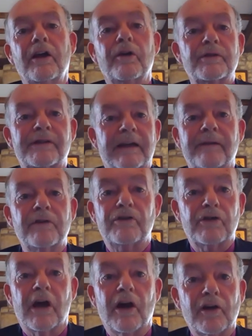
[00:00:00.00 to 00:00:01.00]
who's given
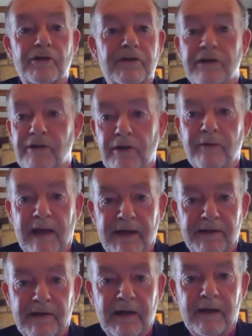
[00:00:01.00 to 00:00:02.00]
charge to do
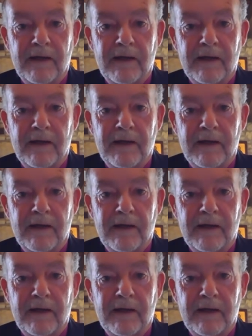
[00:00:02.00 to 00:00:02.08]
that?